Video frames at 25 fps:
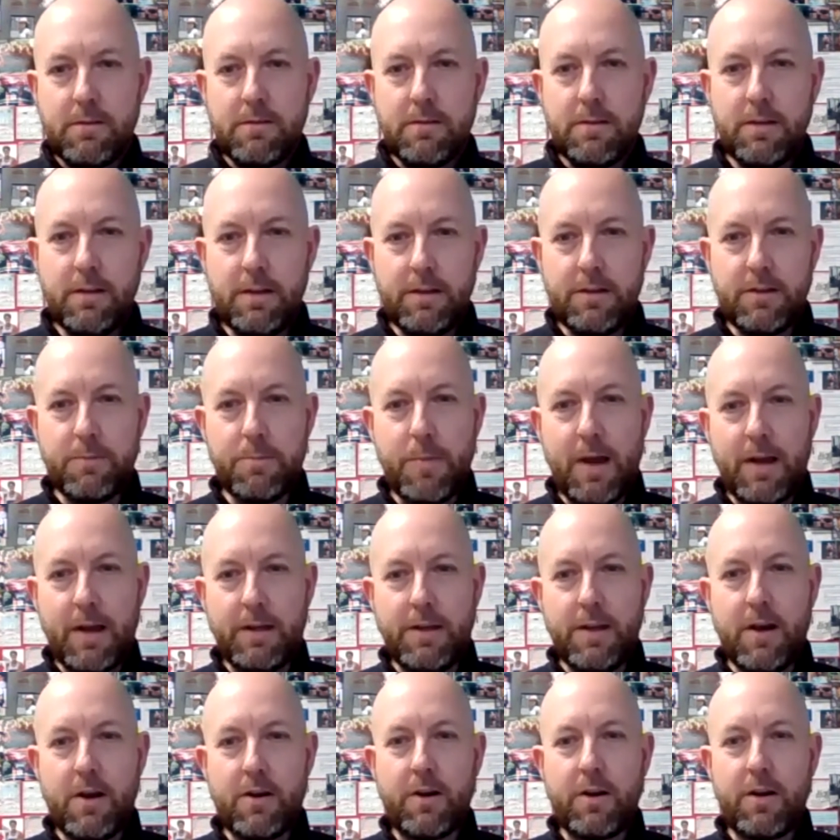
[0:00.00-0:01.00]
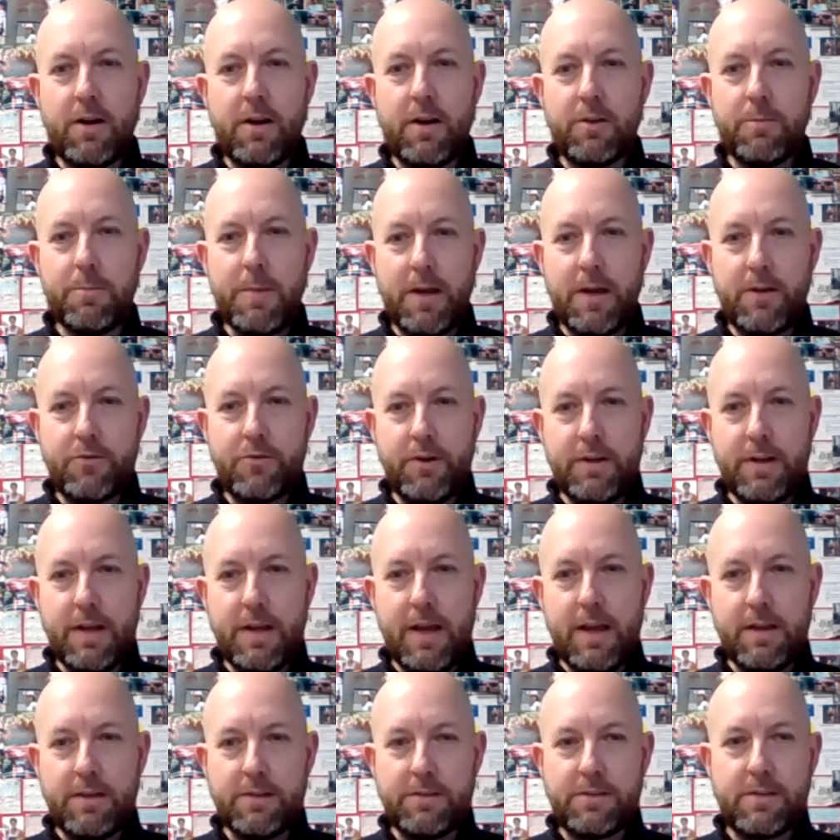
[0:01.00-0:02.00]
into my younger elementary
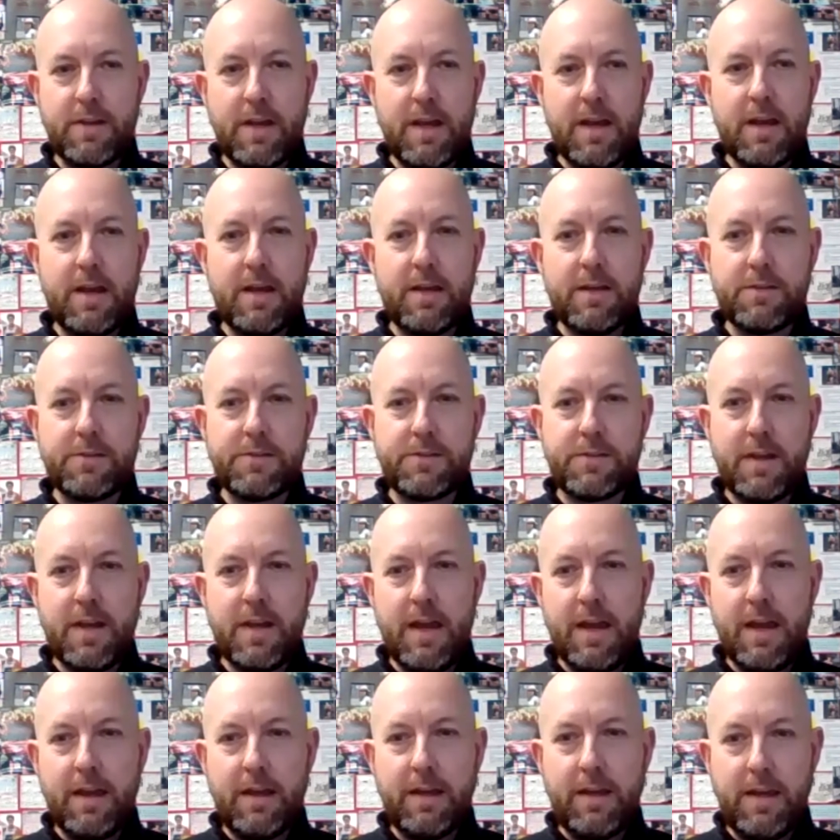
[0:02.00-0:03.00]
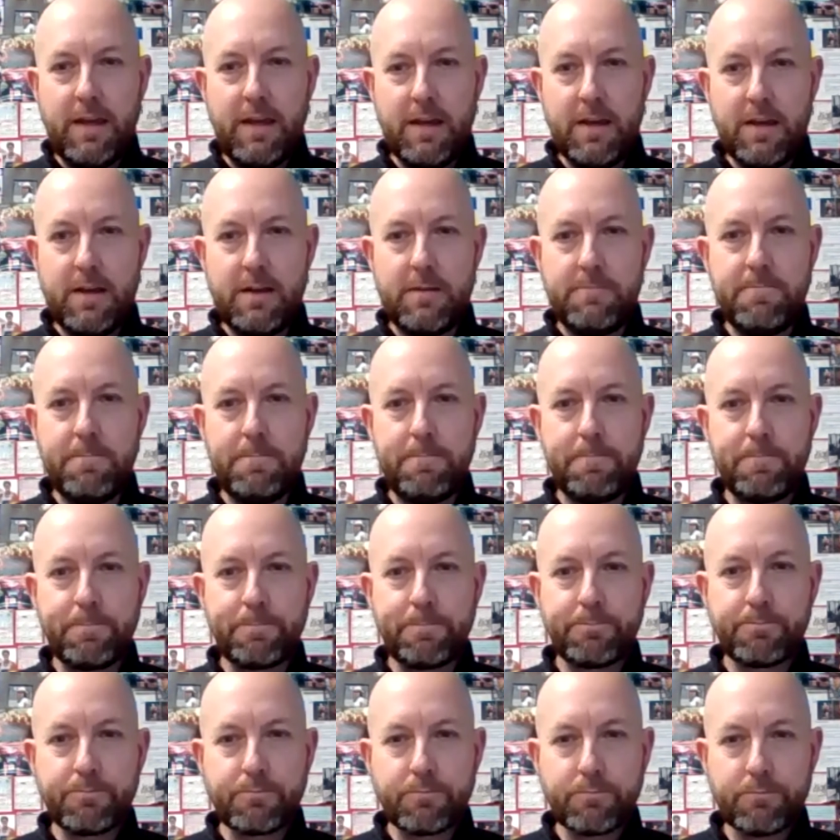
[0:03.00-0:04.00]
days as a kid,
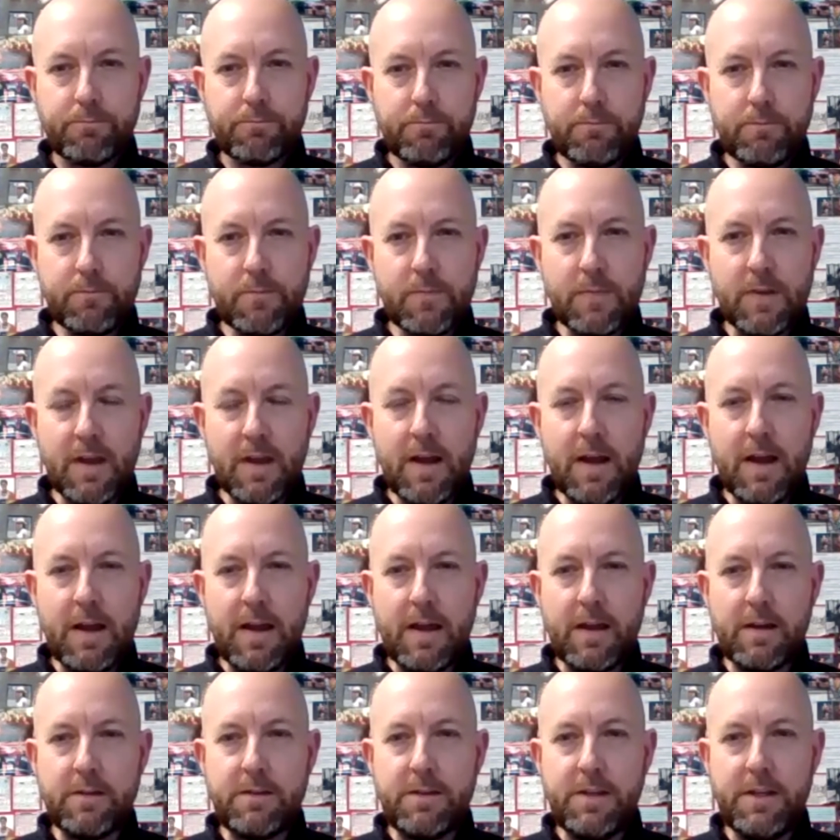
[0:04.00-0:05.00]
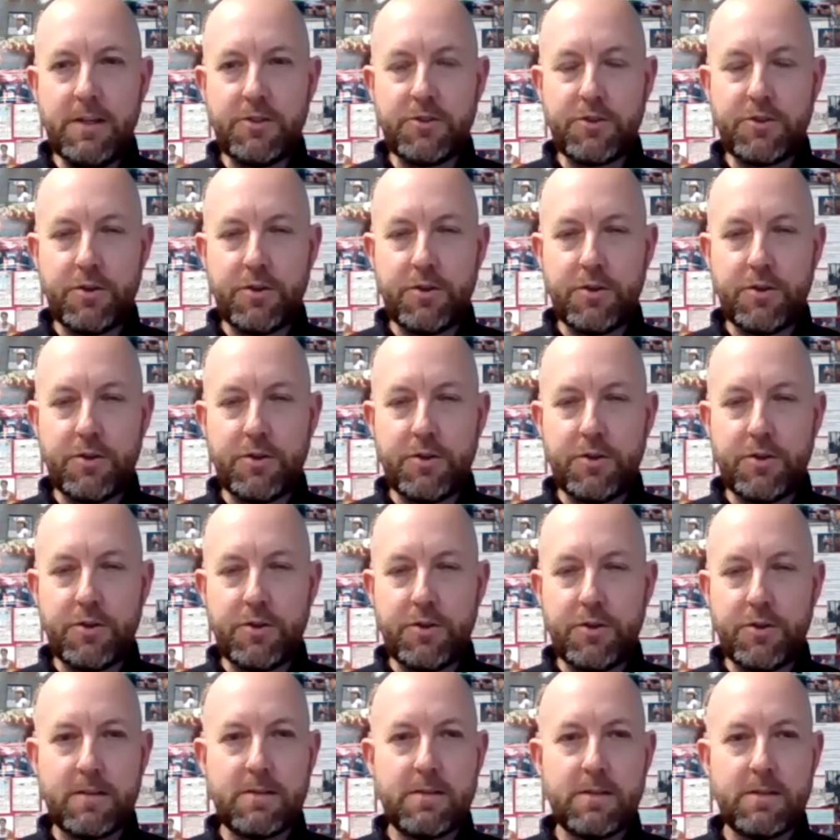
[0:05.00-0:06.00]
I had
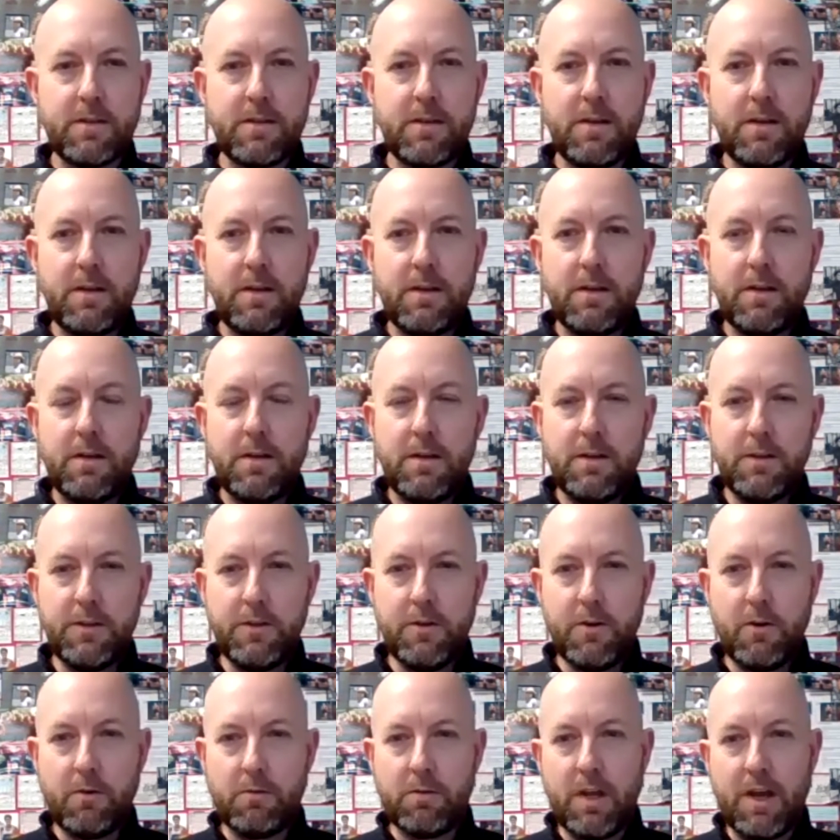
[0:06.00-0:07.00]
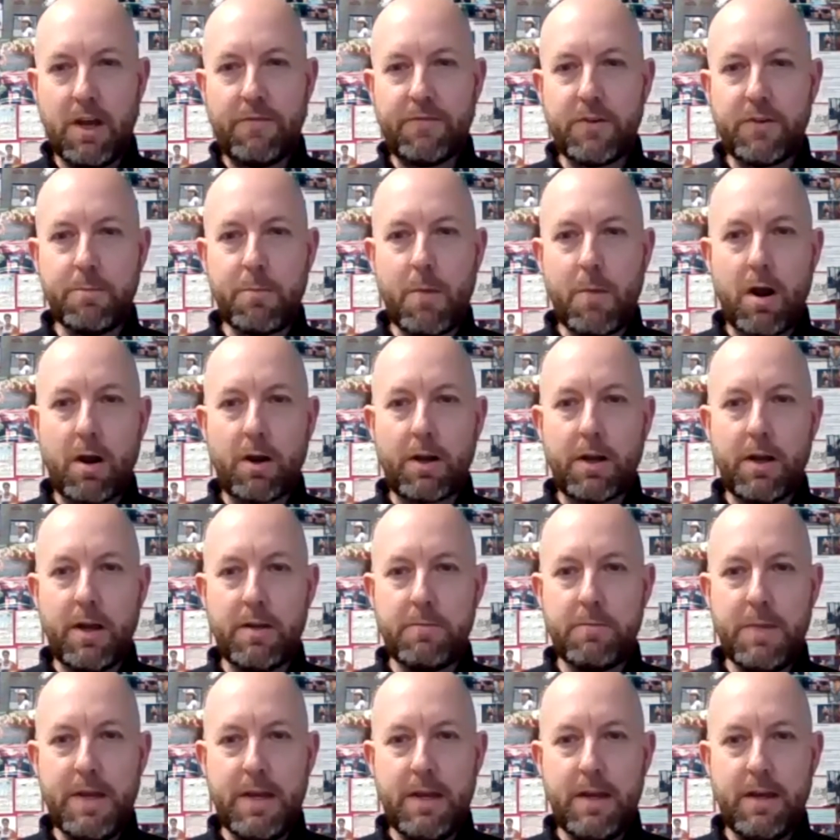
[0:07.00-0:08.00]
teachers that, you know, left a mark
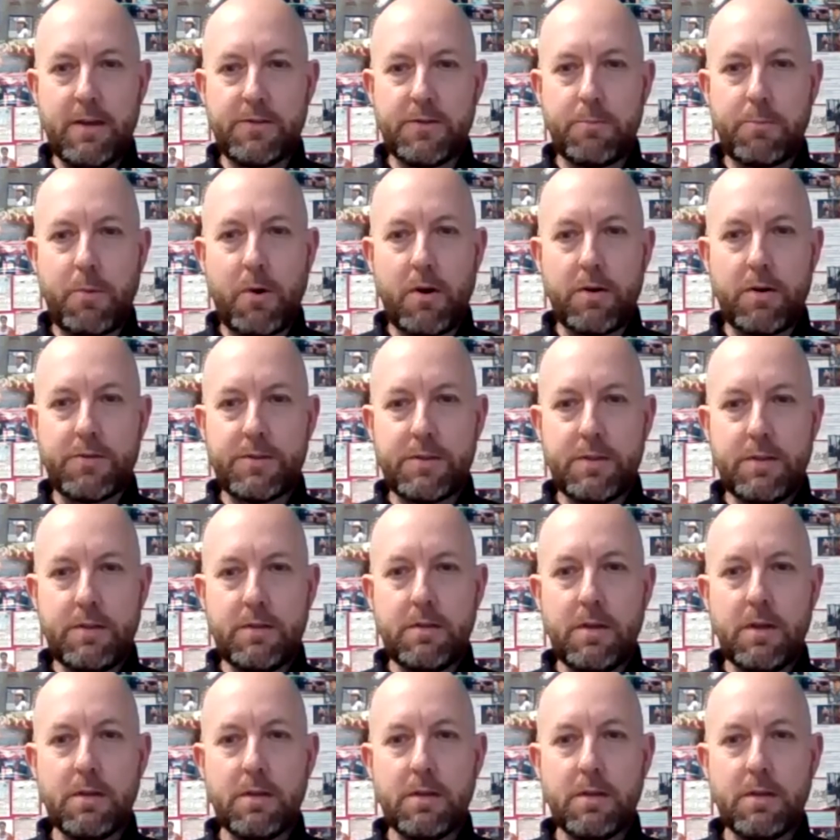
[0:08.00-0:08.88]
on me as a person